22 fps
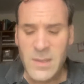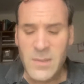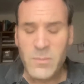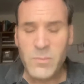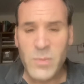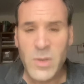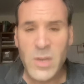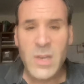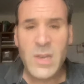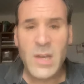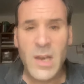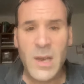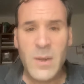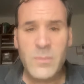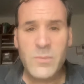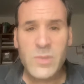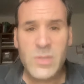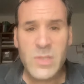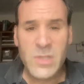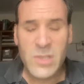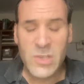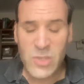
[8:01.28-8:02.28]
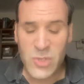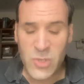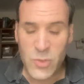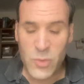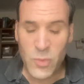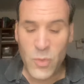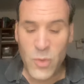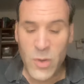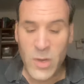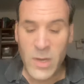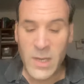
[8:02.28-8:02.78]
becomes
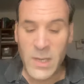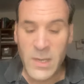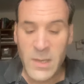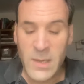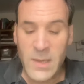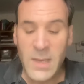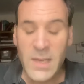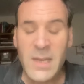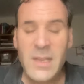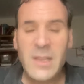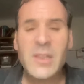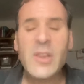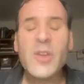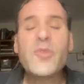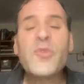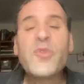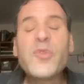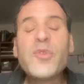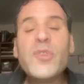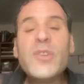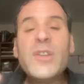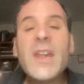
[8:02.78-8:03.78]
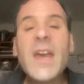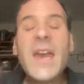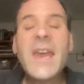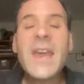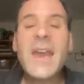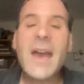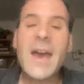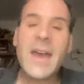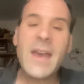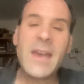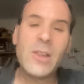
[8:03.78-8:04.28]
destroyed. Lifnei
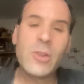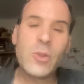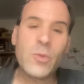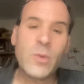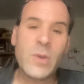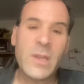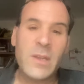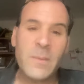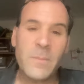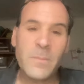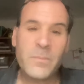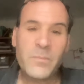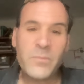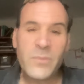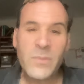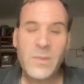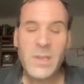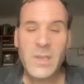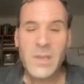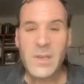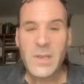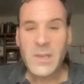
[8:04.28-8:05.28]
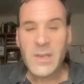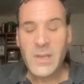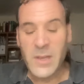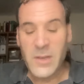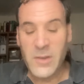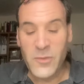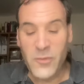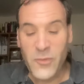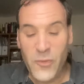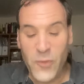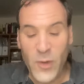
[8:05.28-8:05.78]
ha'elohim,
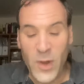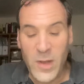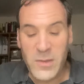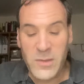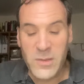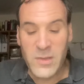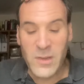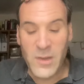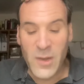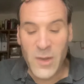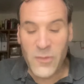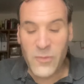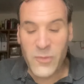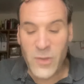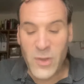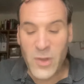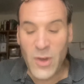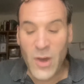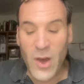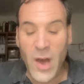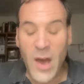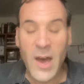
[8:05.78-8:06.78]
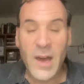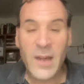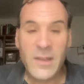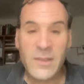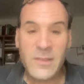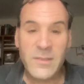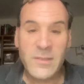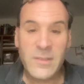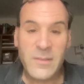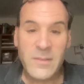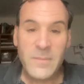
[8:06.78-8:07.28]
in front of
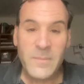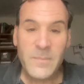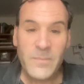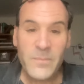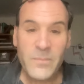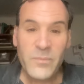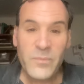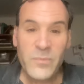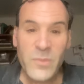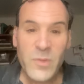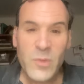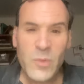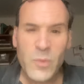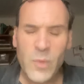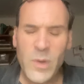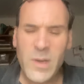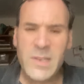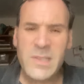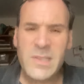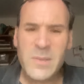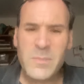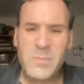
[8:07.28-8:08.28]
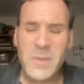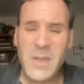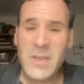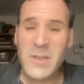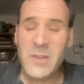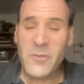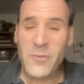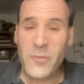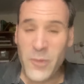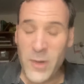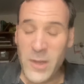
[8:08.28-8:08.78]
God. What does it
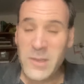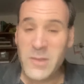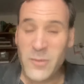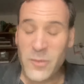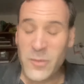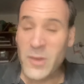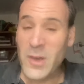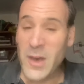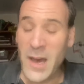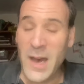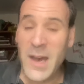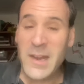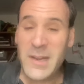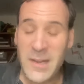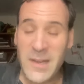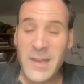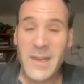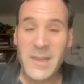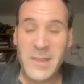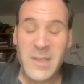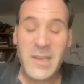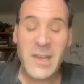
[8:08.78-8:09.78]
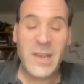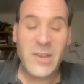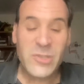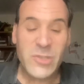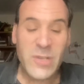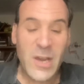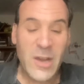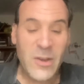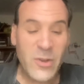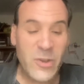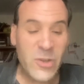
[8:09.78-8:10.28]
mean in front of God? And the
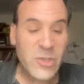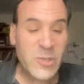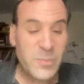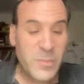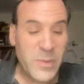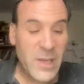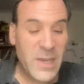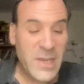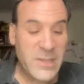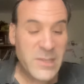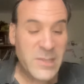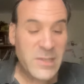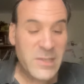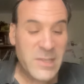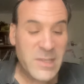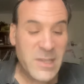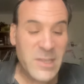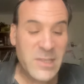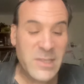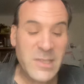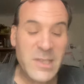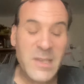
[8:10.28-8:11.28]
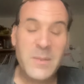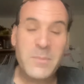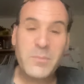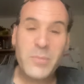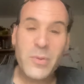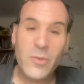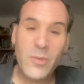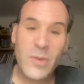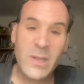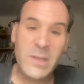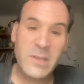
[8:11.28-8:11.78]
Rashar Hirsch places this in
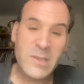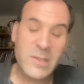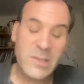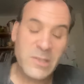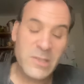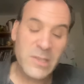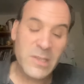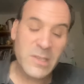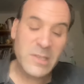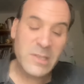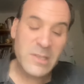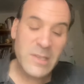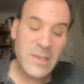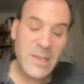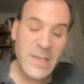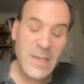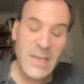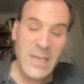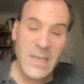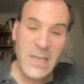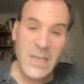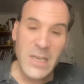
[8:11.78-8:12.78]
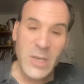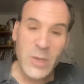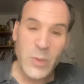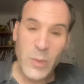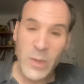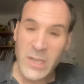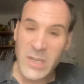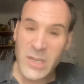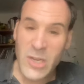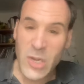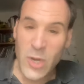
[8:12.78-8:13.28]
parentheses.
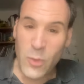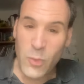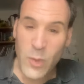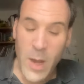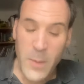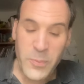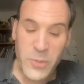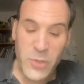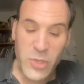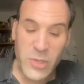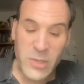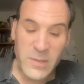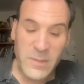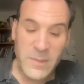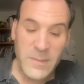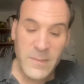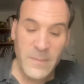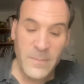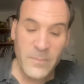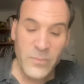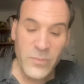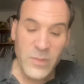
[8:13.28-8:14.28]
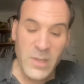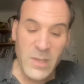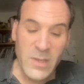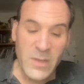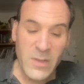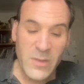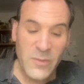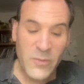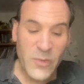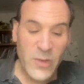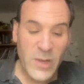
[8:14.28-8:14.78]
When corruption,
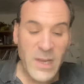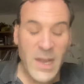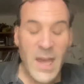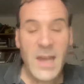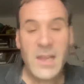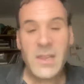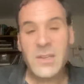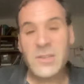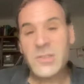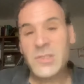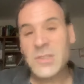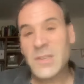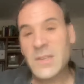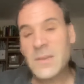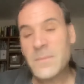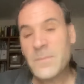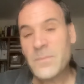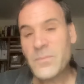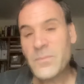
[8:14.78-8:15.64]
venality,